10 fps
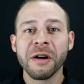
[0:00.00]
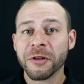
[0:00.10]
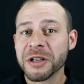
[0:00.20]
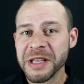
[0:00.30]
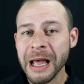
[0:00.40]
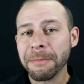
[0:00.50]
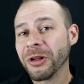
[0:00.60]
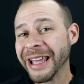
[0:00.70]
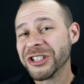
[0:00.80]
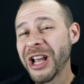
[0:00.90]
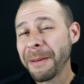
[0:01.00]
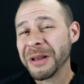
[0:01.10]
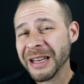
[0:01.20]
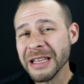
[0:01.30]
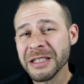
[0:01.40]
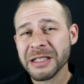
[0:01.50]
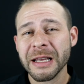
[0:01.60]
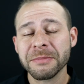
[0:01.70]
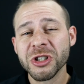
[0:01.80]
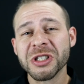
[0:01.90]
For example, a Japanese
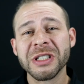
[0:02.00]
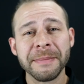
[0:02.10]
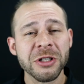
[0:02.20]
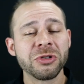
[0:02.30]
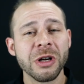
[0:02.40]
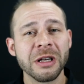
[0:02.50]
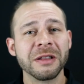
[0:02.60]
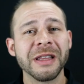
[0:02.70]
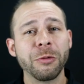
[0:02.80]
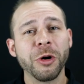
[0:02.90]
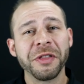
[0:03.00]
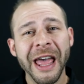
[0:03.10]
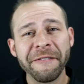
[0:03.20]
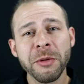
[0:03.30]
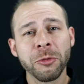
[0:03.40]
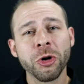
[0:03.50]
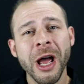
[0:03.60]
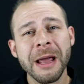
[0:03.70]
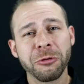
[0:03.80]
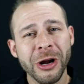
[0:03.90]
team just demonstrated that with
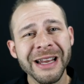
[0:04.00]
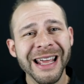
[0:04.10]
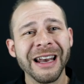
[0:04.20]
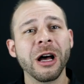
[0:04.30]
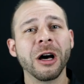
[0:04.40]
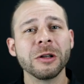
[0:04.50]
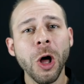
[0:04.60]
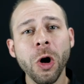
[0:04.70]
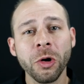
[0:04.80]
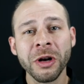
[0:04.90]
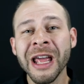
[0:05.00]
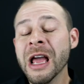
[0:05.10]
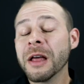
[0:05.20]
fMRI brain data alone,